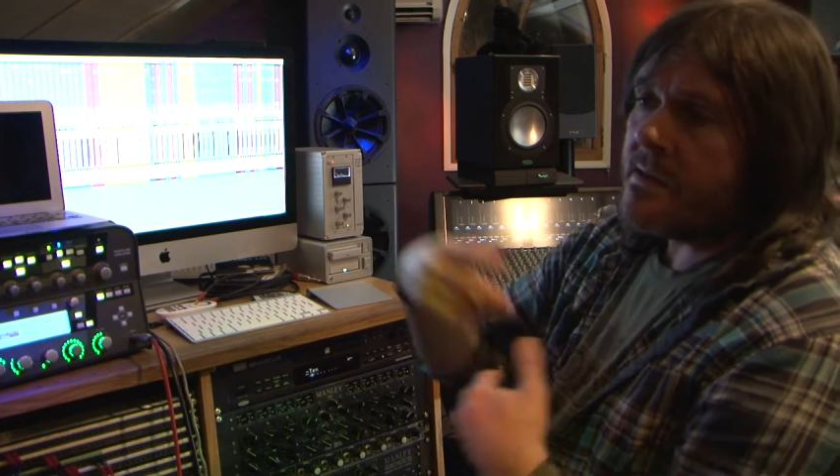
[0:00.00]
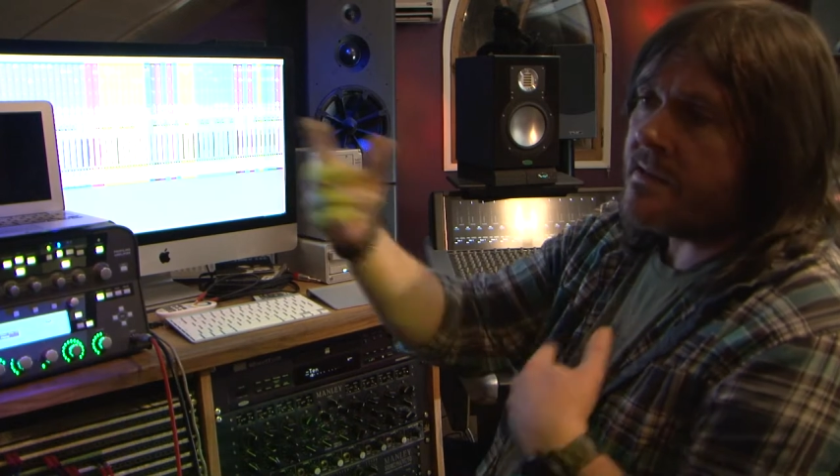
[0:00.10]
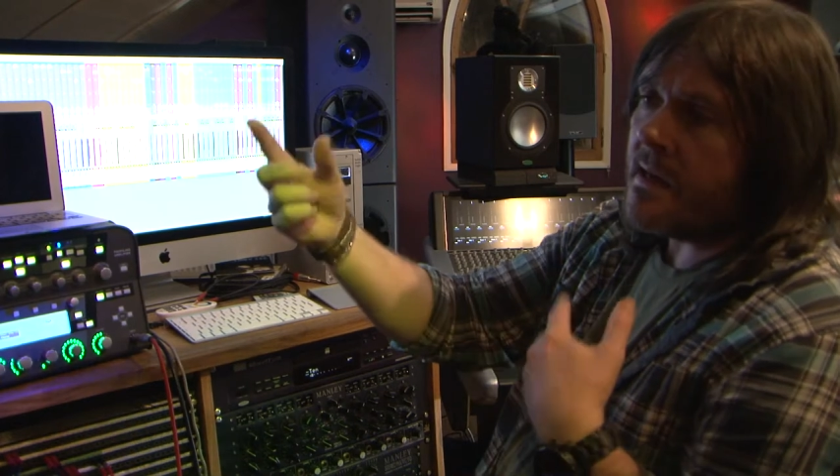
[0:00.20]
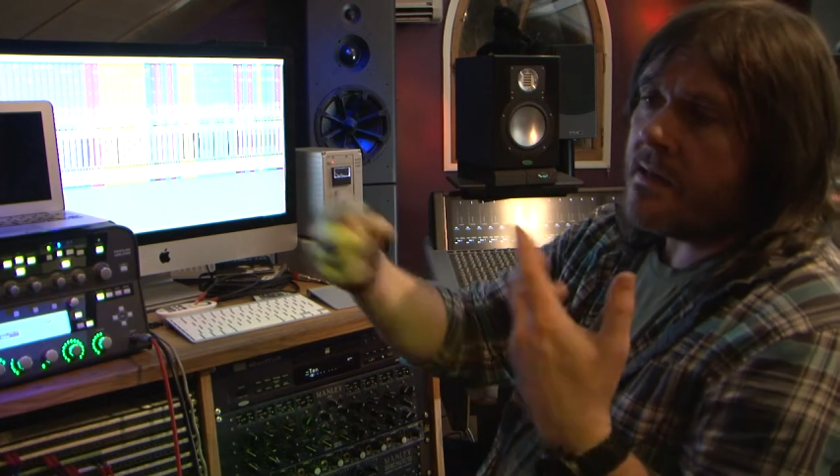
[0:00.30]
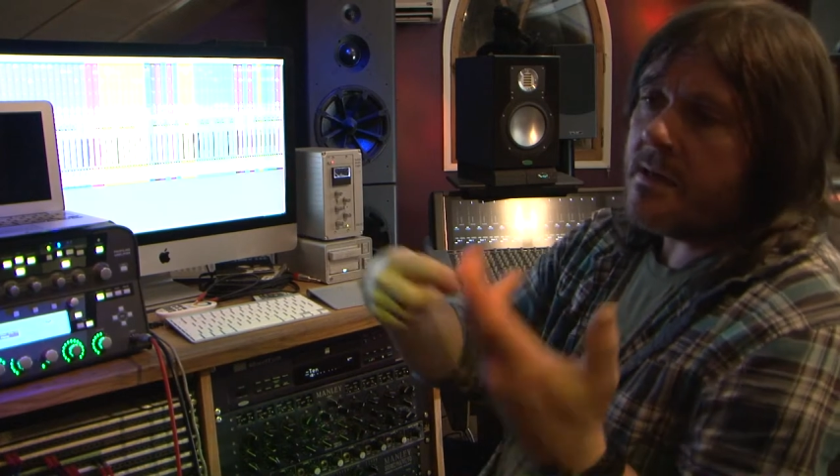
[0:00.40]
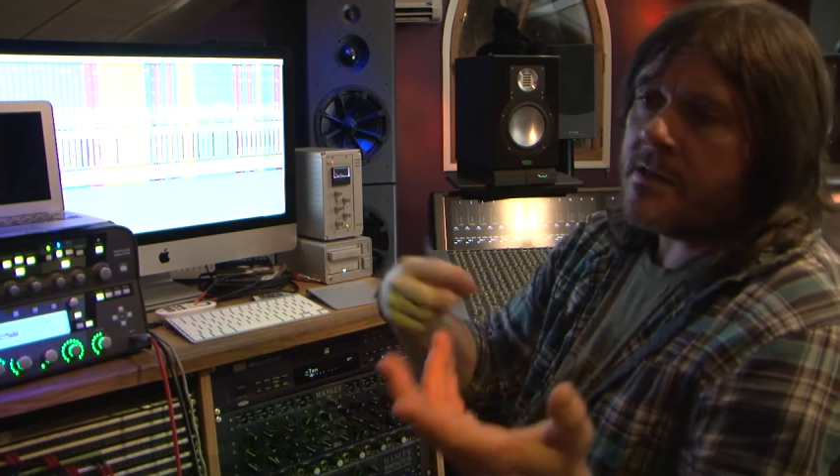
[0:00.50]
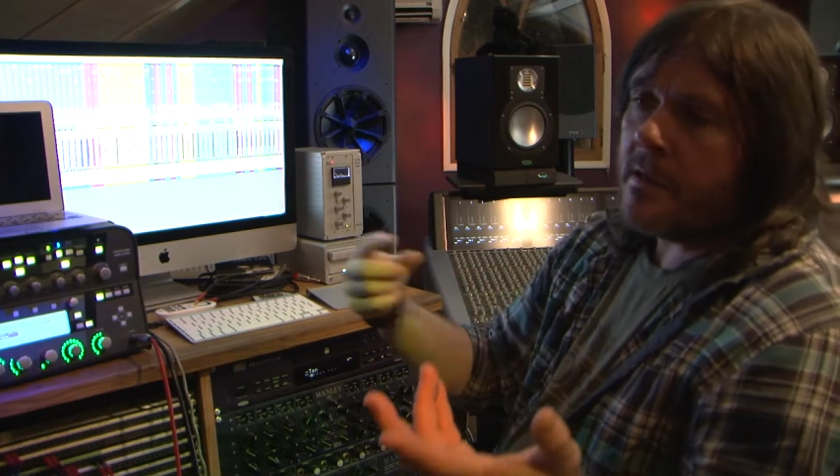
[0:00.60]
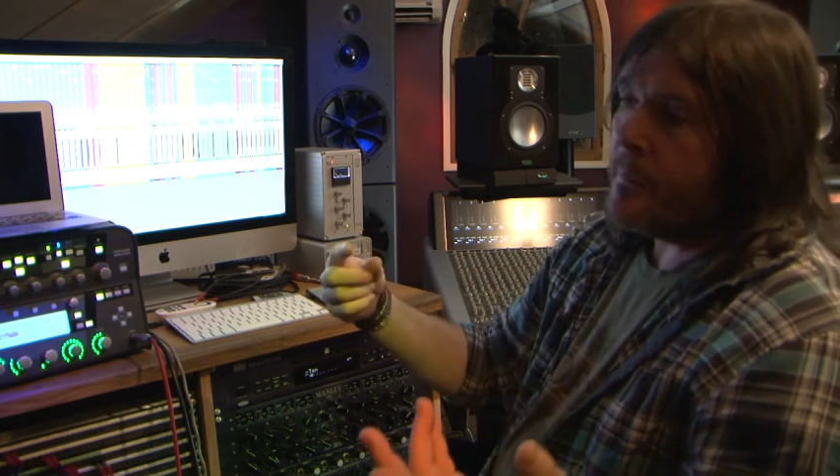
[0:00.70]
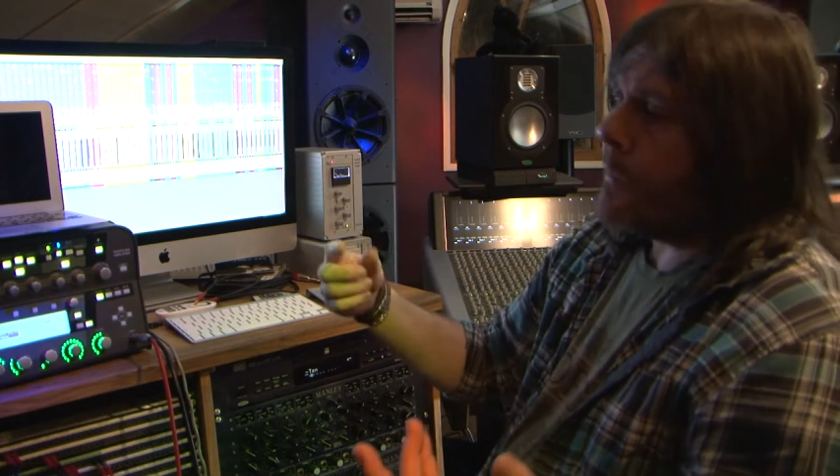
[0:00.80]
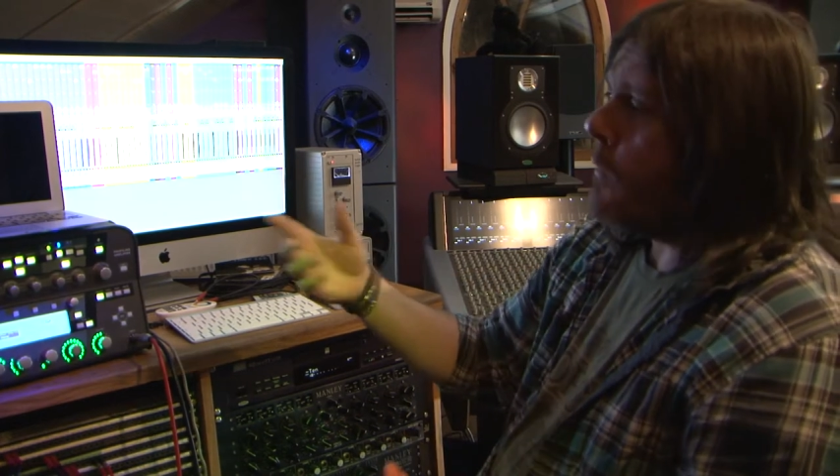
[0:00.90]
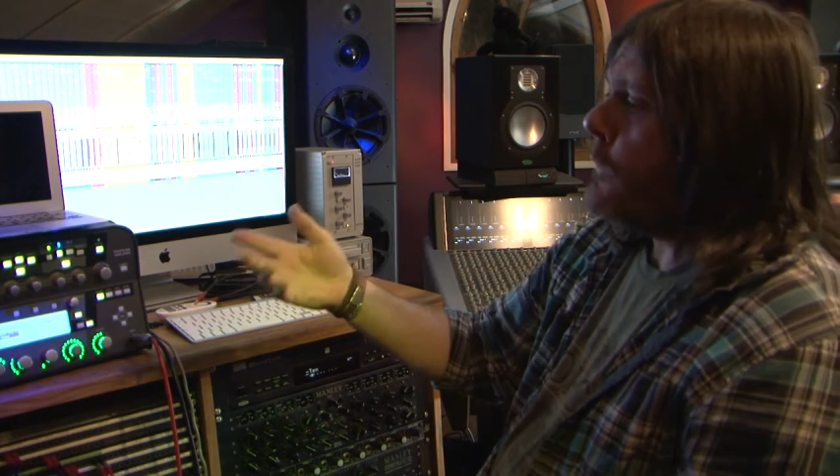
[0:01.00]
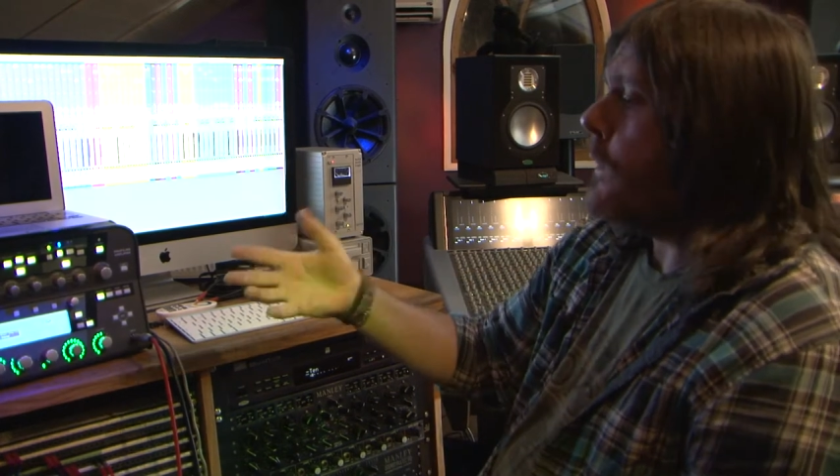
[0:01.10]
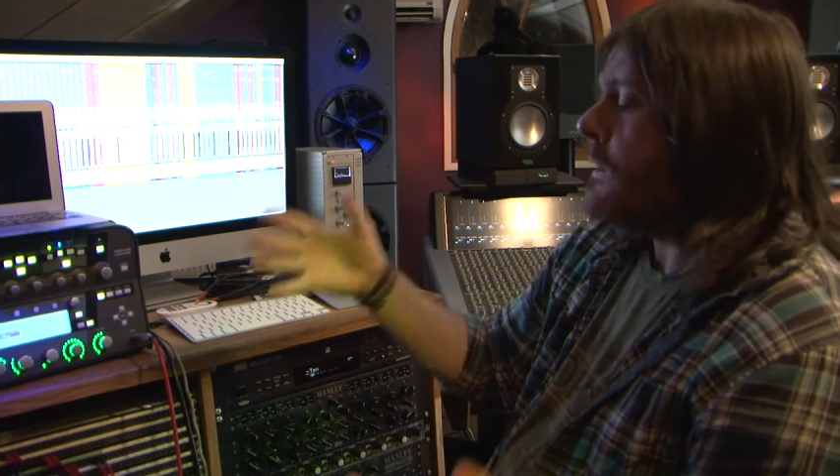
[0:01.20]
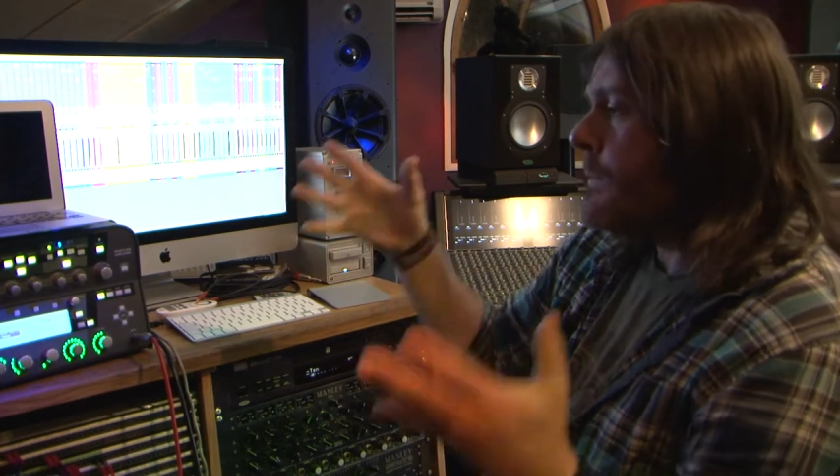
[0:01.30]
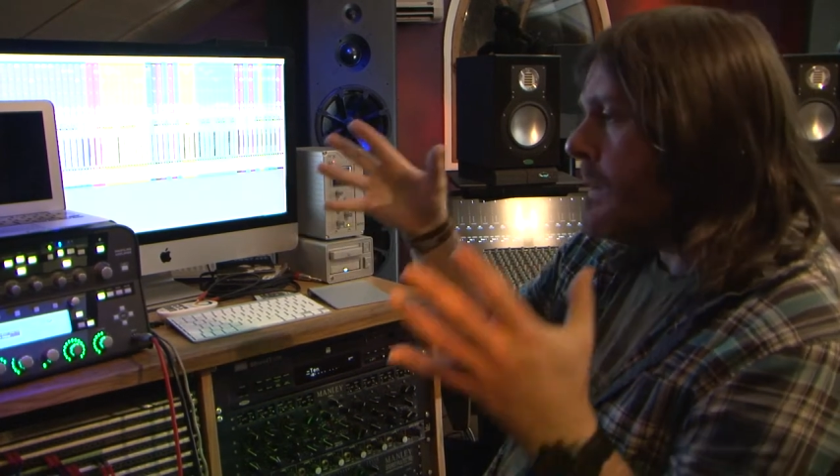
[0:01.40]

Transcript: can send each other profiles,